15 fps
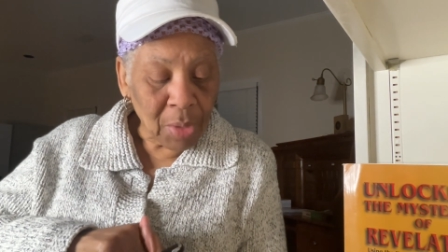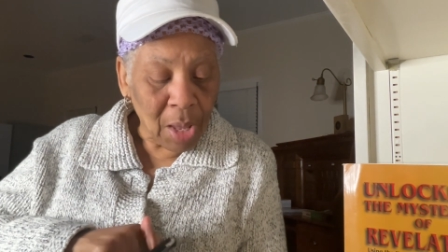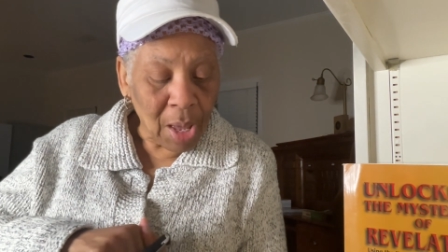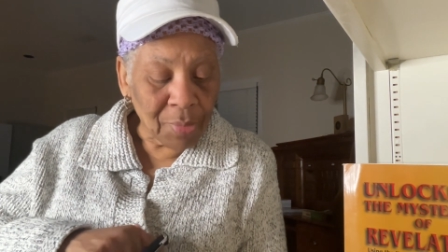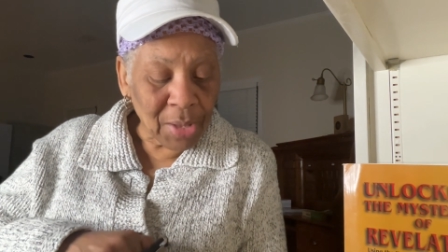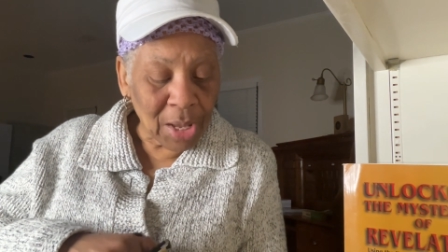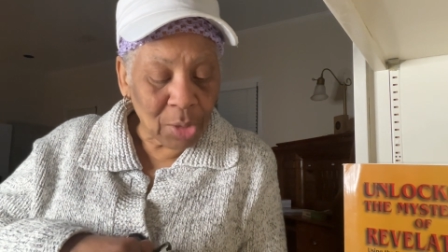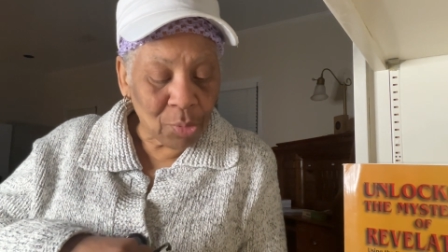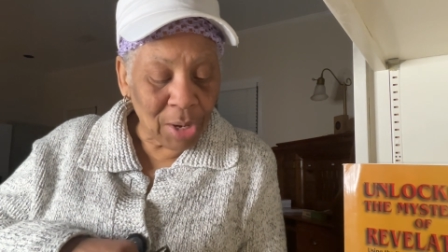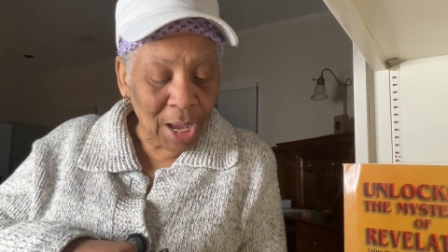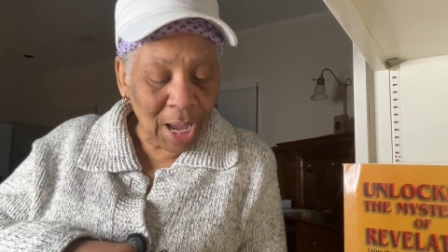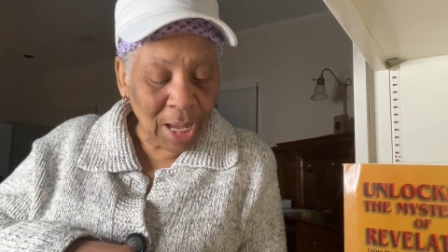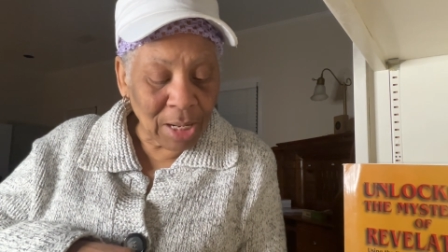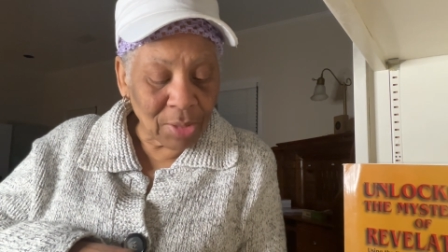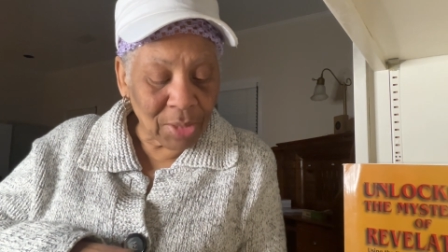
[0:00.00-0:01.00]
that
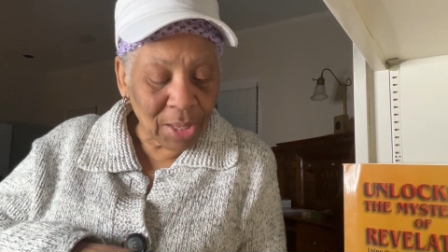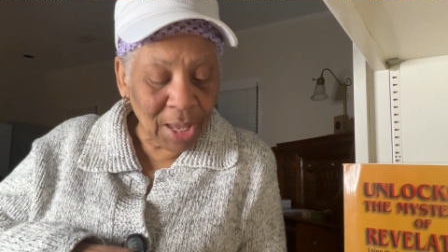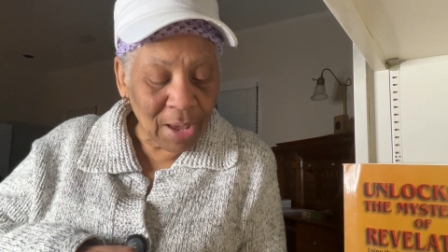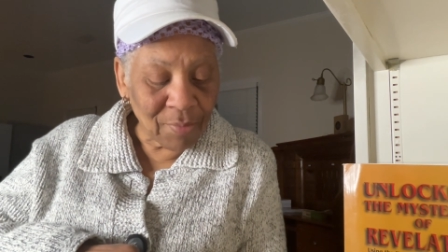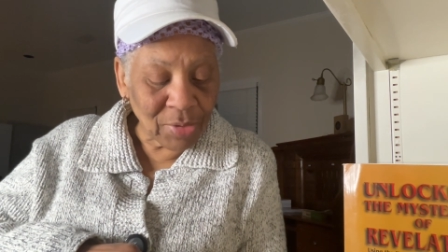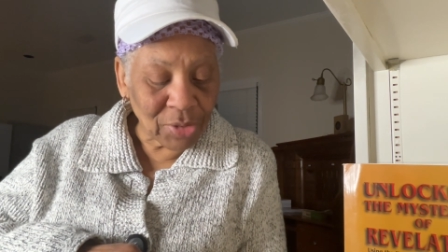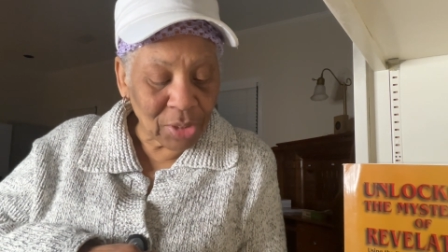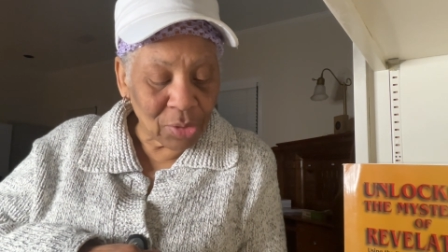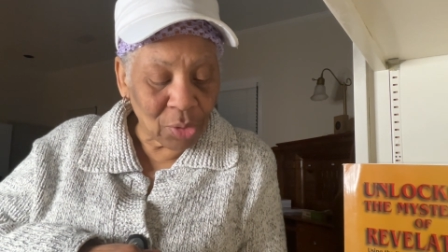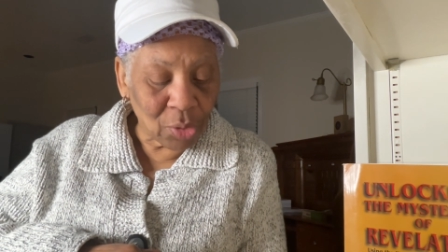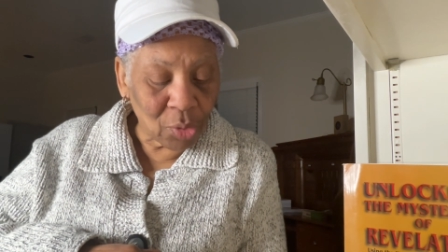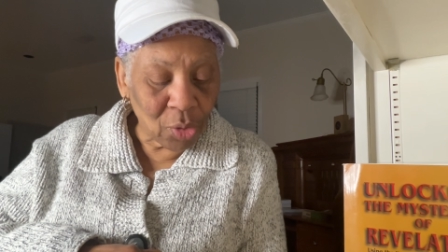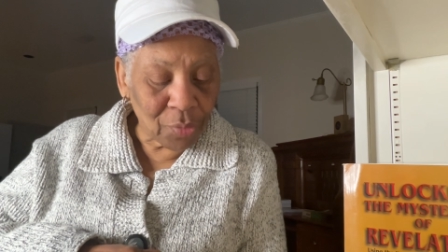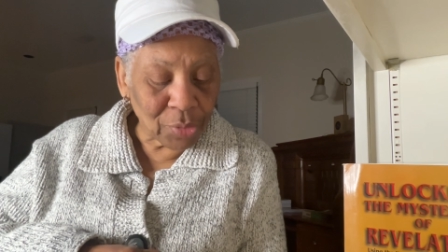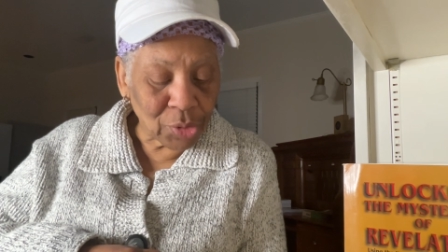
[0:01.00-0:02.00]
created the heavens and the
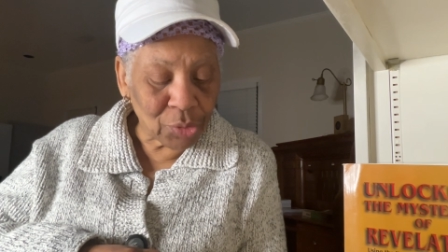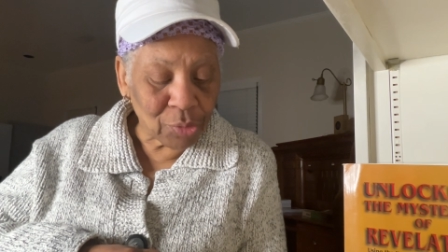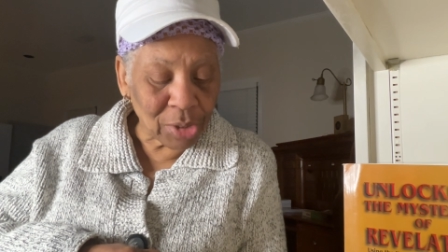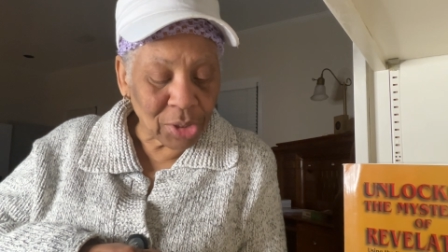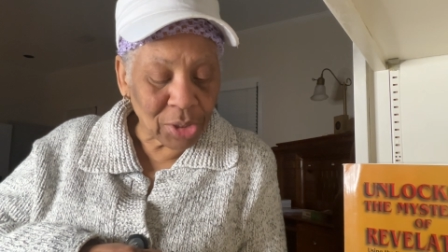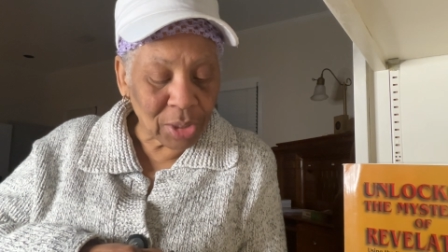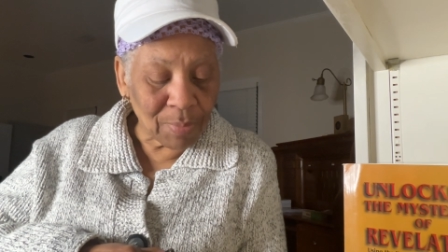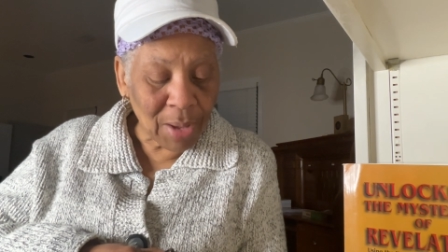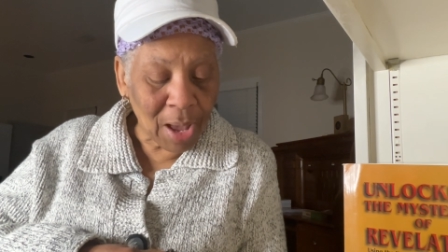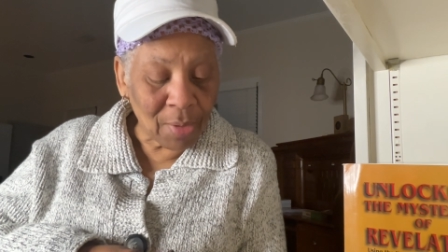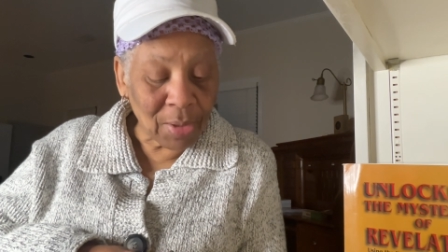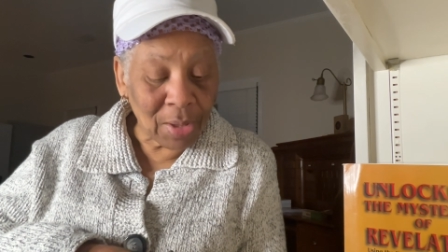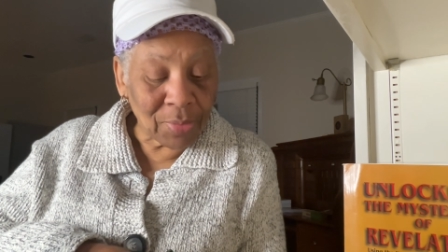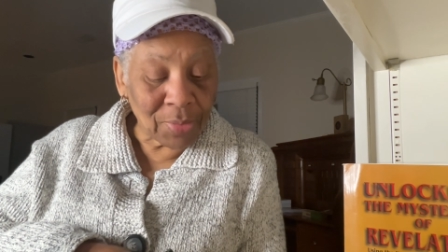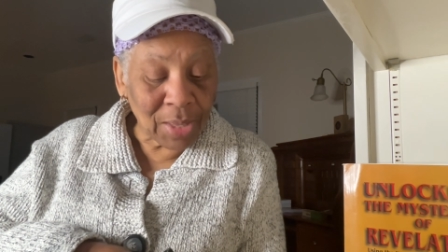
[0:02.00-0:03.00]
earth and stretched them
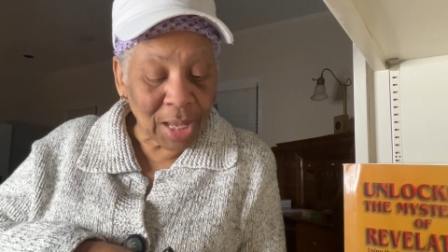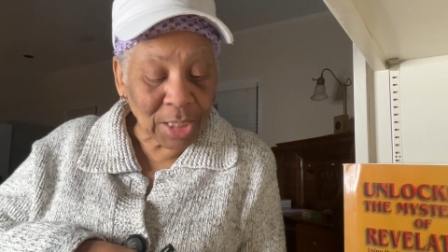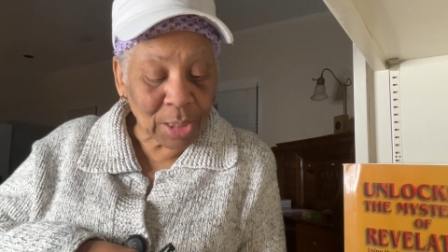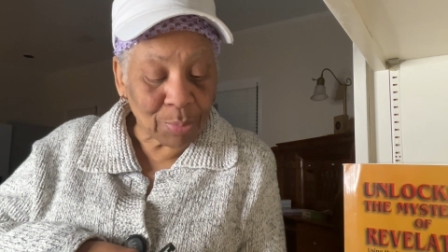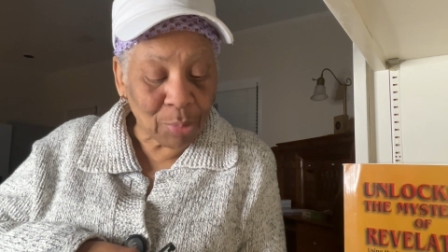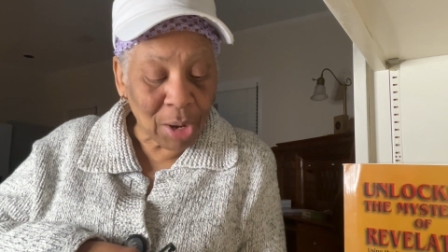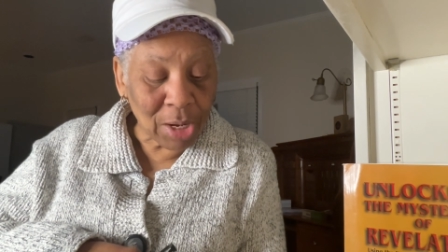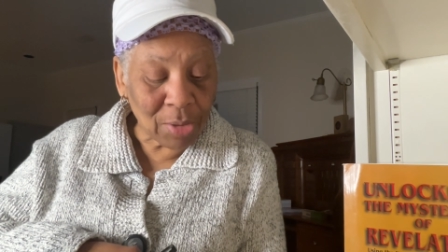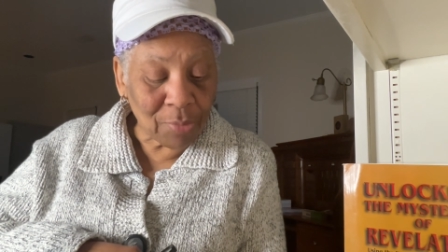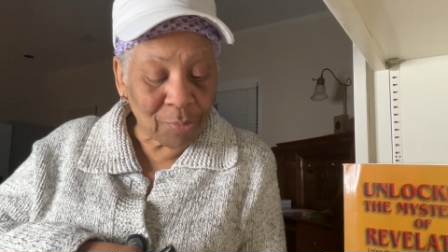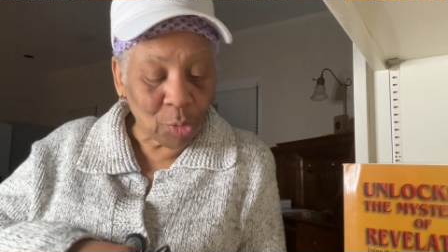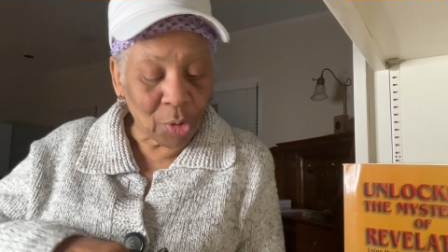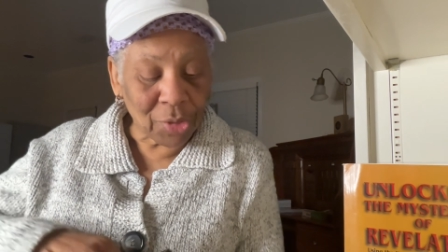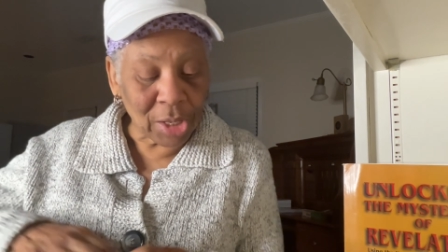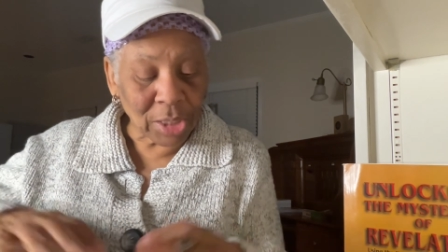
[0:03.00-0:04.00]
out, and that spreadeth
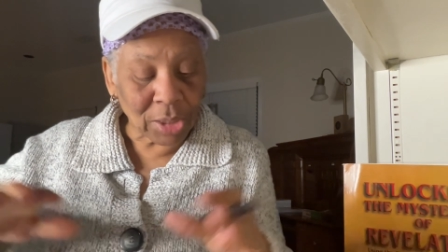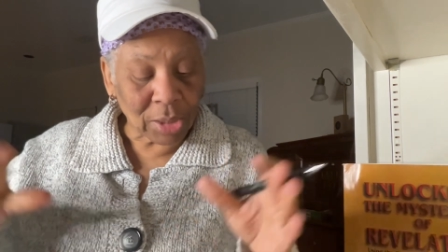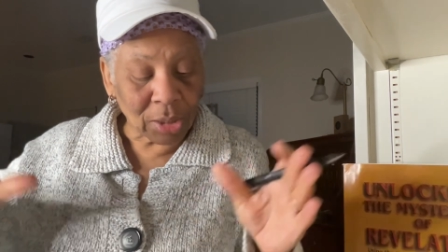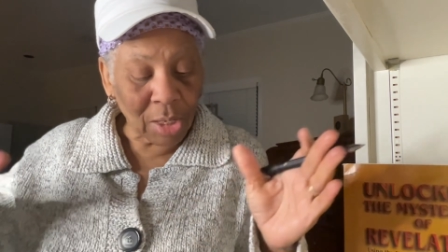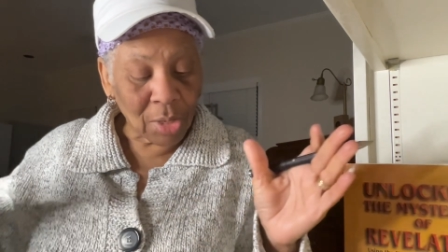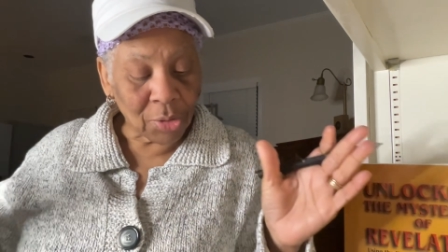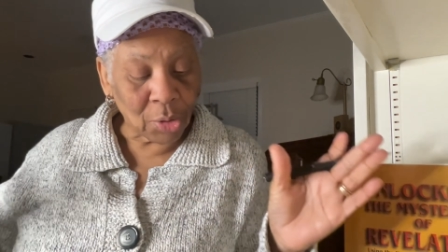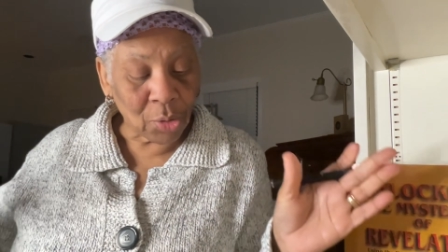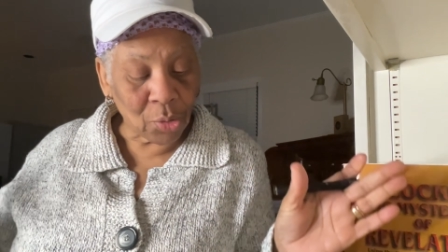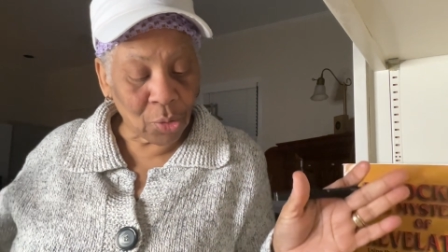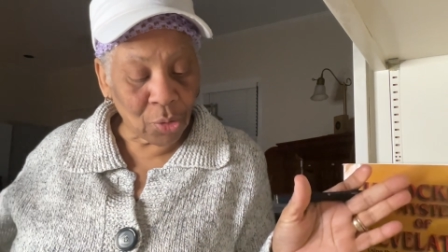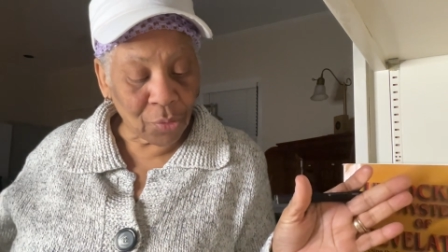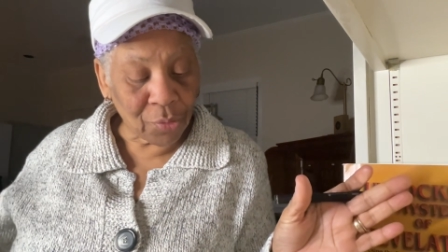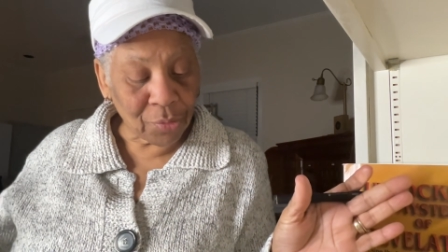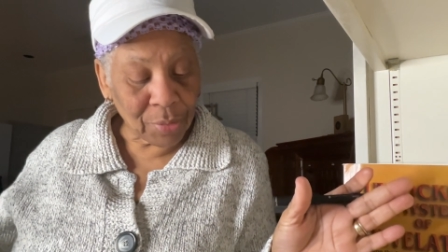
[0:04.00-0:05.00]
forth his the
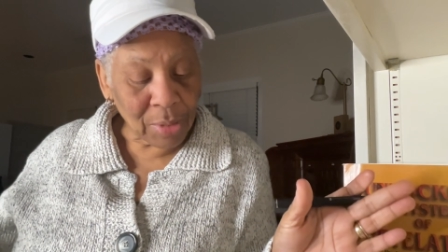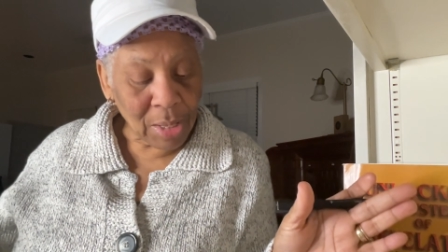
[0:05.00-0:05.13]
earth,